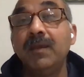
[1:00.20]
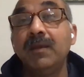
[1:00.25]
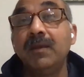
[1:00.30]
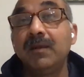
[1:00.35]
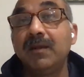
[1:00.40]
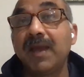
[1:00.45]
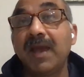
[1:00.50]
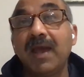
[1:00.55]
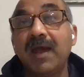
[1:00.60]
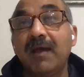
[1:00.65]

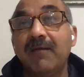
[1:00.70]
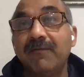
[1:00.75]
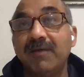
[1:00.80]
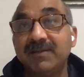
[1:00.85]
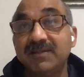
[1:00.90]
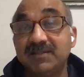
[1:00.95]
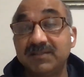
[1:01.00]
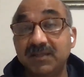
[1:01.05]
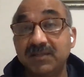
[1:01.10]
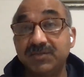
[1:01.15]
can have a
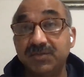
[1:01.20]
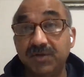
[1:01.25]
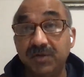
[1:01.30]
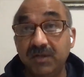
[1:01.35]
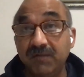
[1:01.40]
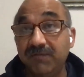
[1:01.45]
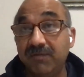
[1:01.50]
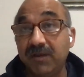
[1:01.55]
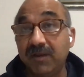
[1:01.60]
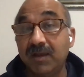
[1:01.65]
SSL
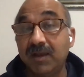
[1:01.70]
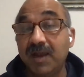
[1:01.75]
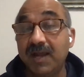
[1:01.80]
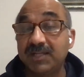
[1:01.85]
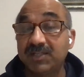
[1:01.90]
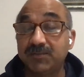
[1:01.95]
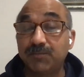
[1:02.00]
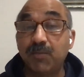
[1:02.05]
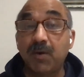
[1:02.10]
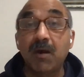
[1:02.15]
certificate
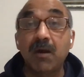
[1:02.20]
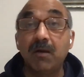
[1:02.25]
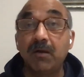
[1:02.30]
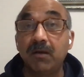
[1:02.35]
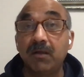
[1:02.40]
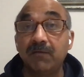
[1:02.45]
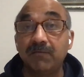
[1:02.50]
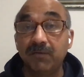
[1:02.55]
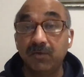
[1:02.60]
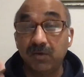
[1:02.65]
as
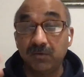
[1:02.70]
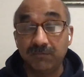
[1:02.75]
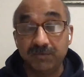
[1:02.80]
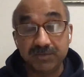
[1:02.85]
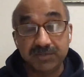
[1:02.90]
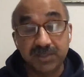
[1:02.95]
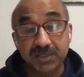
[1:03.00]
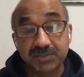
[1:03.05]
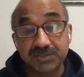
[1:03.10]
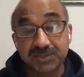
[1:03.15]
part of your
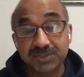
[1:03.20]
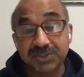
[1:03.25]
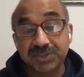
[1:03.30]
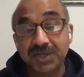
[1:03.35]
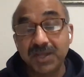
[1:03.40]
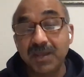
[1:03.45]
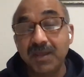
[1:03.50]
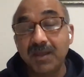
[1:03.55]
infrastructure